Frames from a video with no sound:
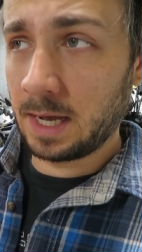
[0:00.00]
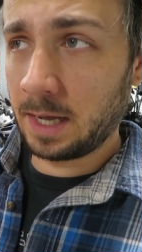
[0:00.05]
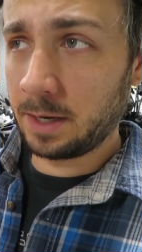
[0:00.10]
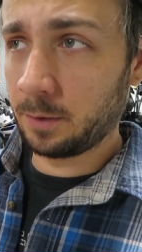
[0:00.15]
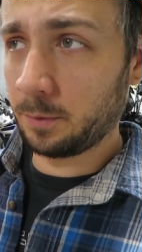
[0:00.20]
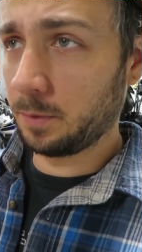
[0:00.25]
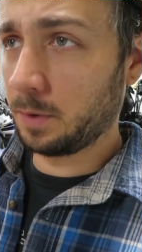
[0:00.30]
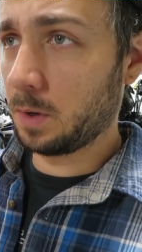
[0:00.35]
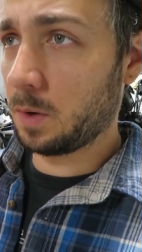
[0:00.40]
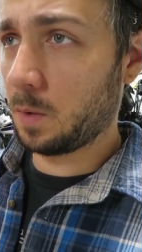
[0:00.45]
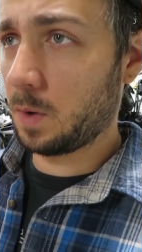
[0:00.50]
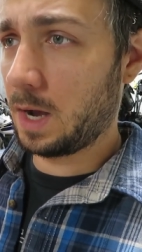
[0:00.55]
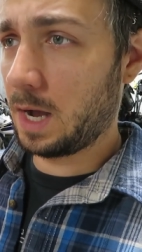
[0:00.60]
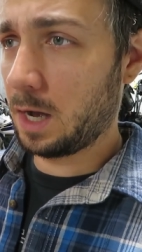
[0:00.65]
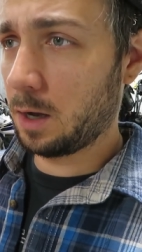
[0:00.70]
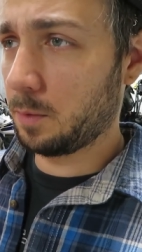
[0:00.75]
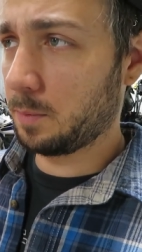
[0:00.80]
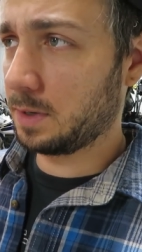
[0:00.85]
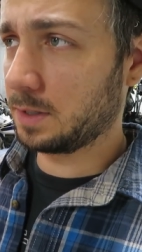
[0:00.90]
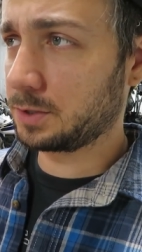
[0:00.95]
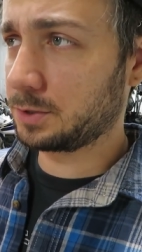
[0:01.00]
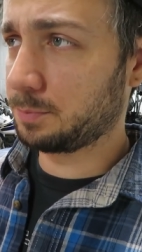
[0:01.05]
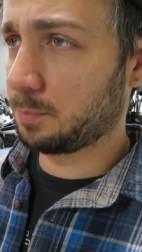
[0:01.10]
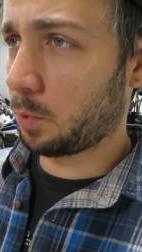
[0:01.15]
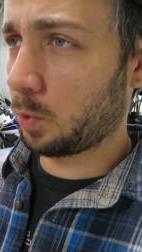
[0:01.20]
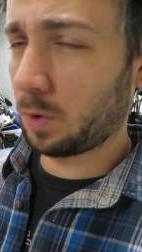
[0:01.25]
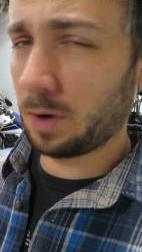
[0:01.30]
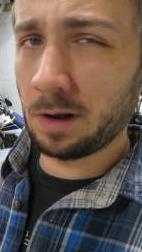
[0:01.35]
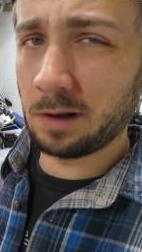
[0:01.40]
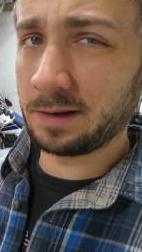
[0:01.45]
I don't know how much
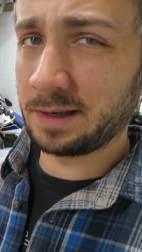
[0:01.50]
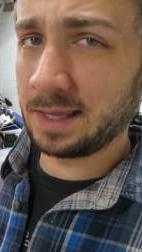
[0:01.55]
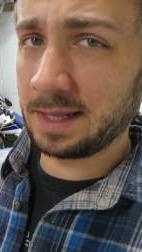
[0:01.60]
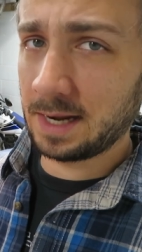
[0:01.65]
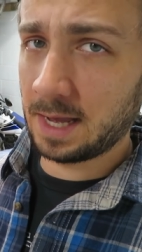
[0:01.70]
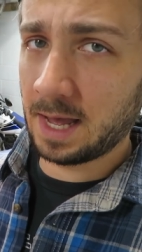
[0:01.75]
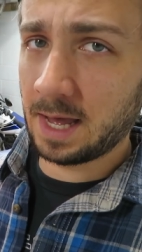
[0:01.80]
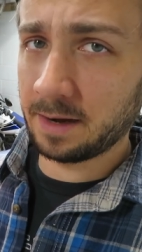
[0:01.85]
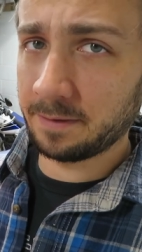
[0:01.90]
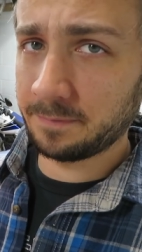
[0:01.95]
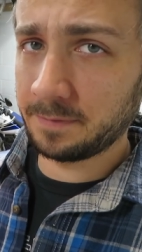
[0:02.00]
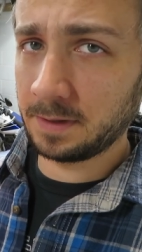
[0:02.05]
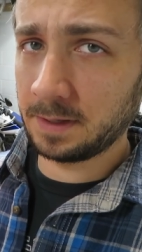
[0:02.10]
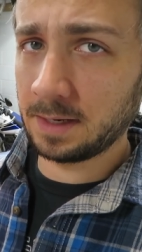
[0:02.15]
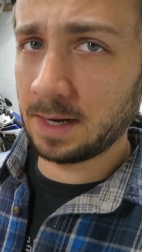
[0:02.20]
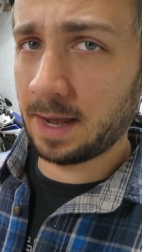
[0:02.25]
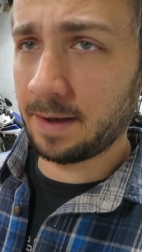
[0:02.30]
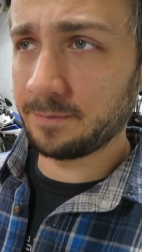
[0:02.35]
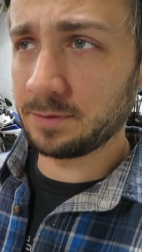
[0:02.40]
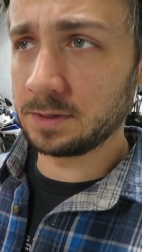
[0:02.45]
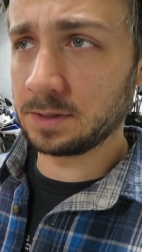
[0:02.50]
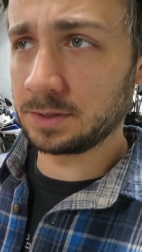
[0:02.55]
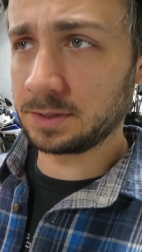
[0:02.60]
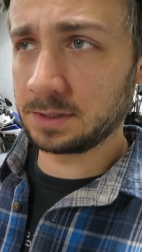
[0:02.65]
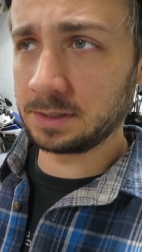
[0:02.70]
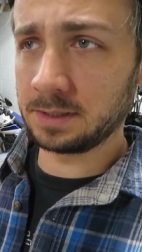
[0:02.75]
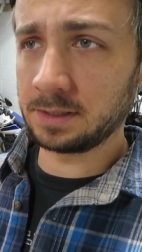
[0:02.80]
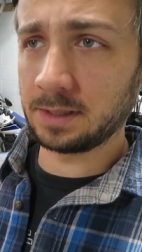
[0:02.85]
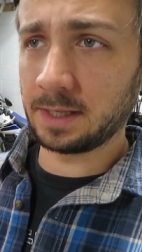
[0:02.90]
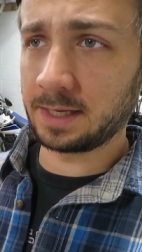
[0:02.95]
more I'll get out of it.
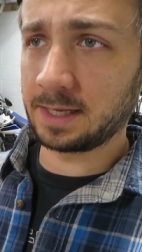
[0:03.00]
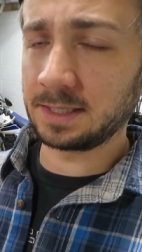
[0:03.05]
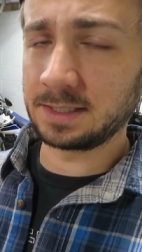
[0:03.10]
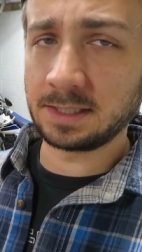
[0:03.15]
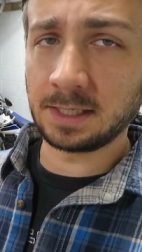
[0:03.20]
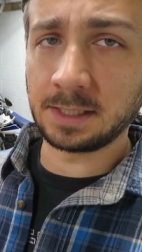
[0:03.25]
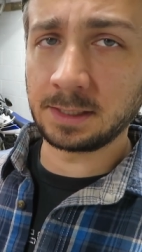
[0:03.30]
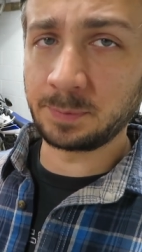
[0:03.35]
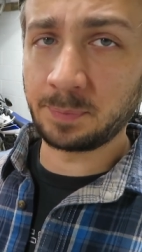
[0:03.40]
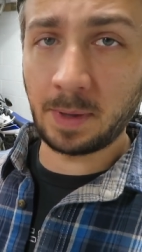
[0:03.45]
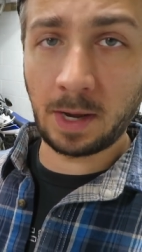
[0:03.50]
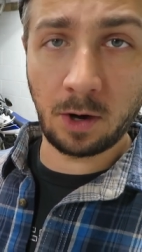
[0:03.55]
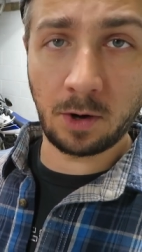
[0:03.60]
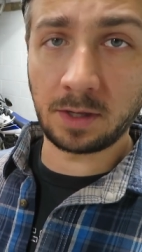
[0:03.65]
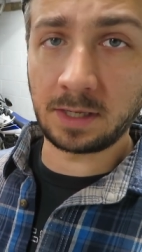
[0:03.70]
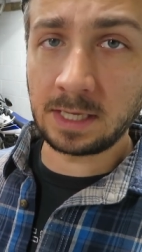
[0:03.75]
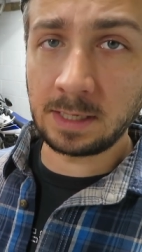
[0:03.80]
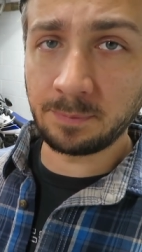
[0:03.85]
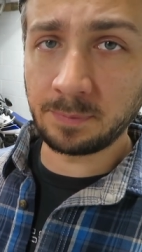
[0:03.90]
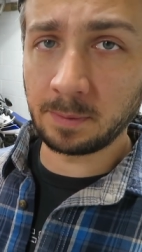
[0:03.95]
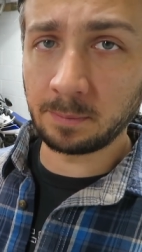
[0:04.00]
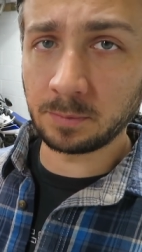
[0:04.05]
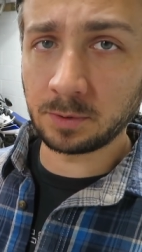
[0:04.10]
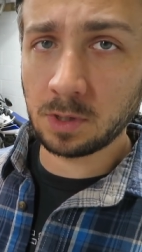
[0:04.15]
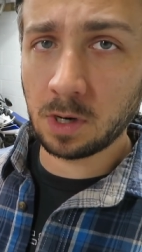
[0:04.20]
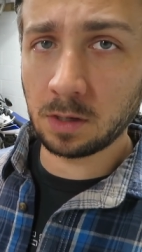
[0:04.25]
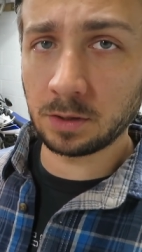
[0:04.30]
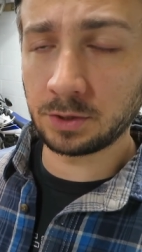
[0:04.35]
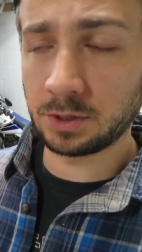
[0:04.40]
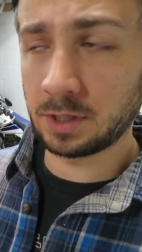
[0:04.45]
Obviously, like I said, it's better to keep them
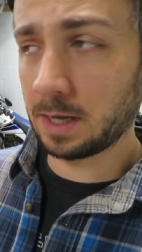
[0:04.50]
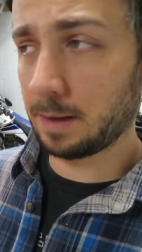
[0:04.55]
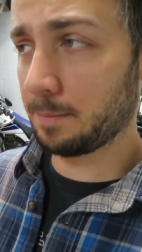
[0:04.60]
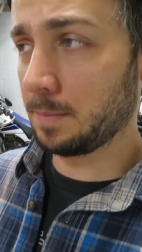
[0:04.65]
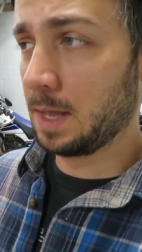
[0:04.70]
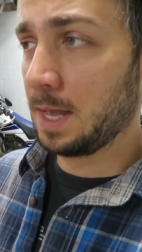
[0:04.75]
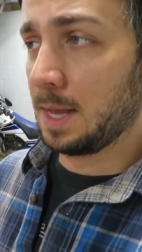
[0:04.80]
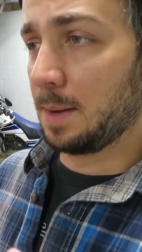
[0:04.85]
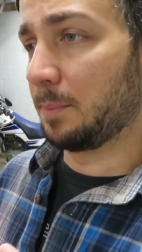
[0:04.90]
charged up,